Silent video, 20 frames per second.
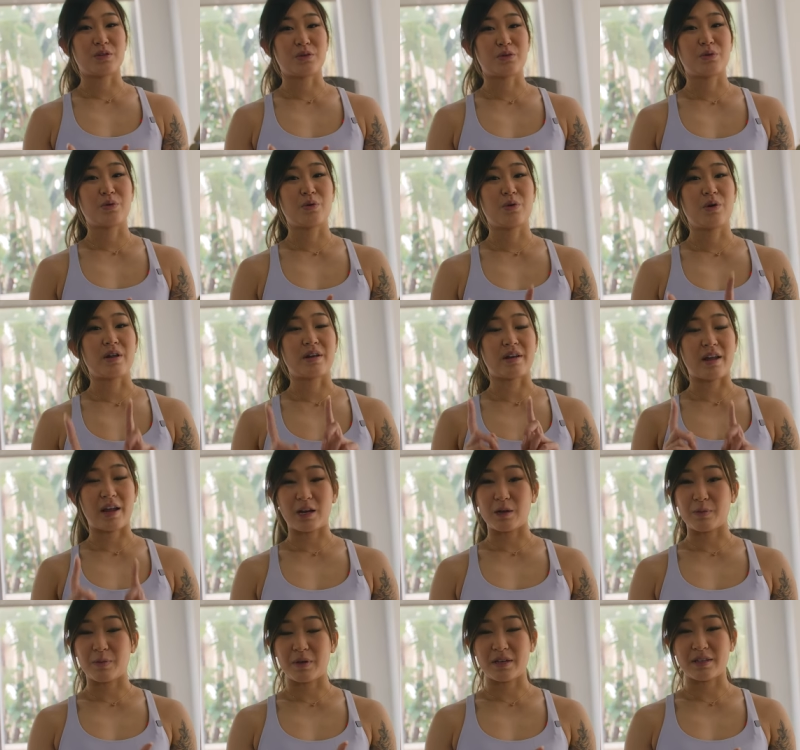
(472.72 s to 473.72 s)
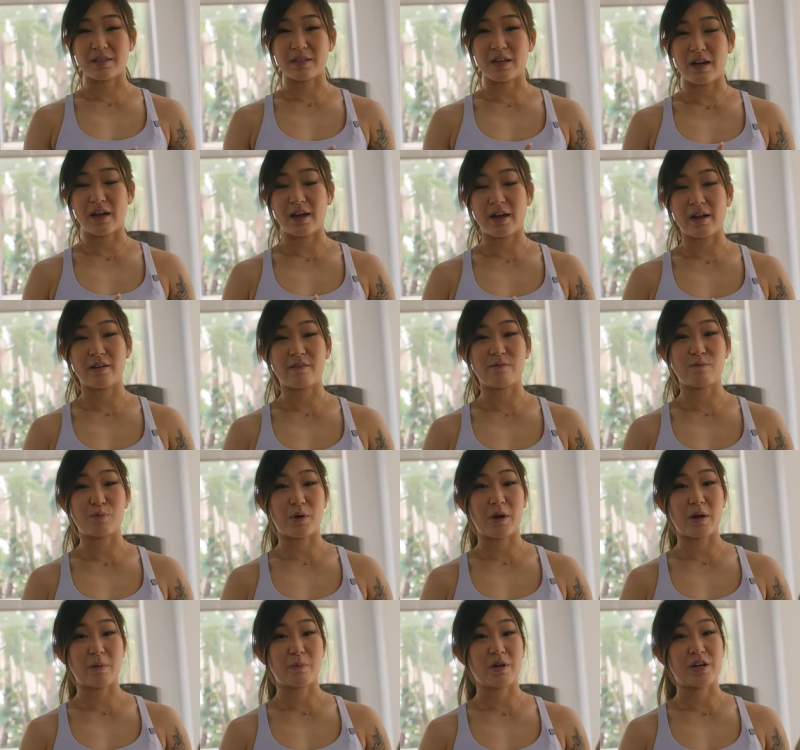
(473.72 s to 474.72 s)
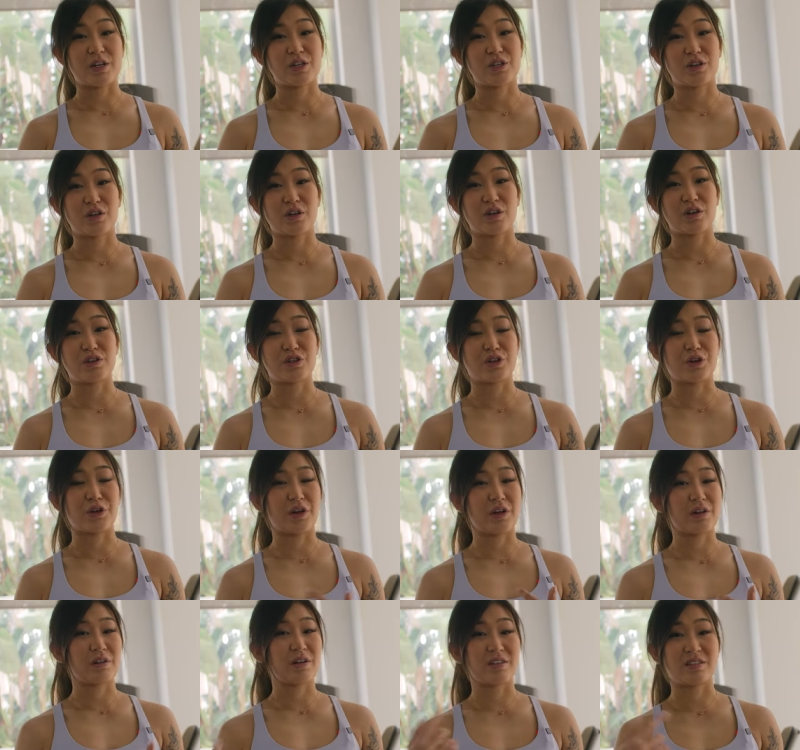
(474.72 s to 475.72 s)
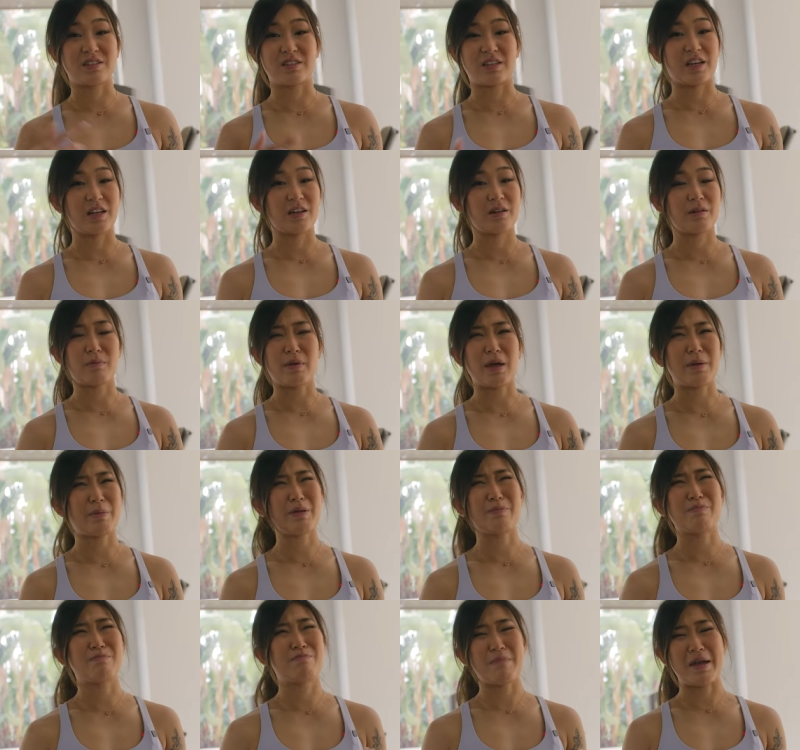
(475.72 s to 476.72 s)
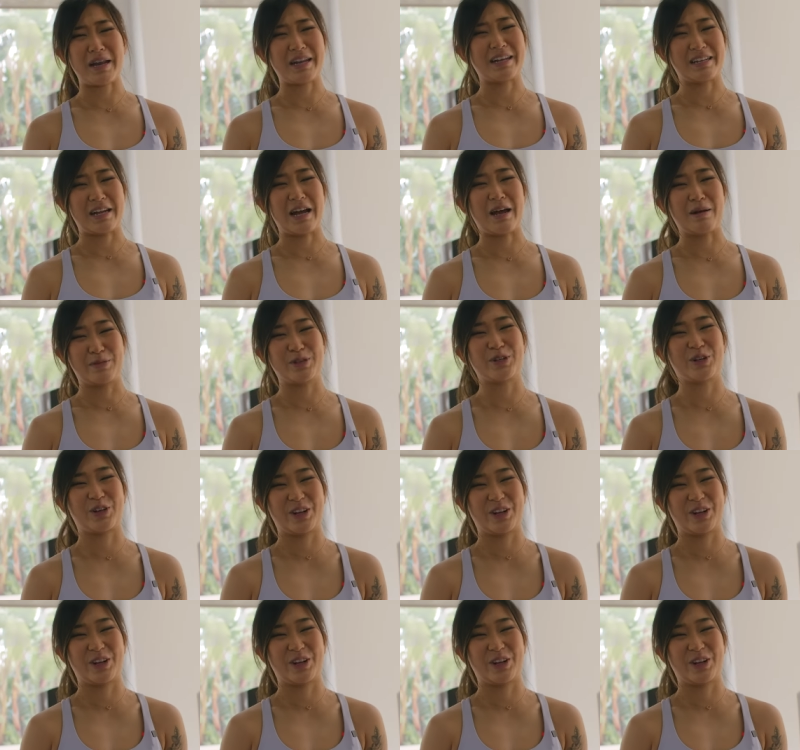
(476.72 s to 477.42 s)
to 90 psi of brake pressure during a stint. I mean, many times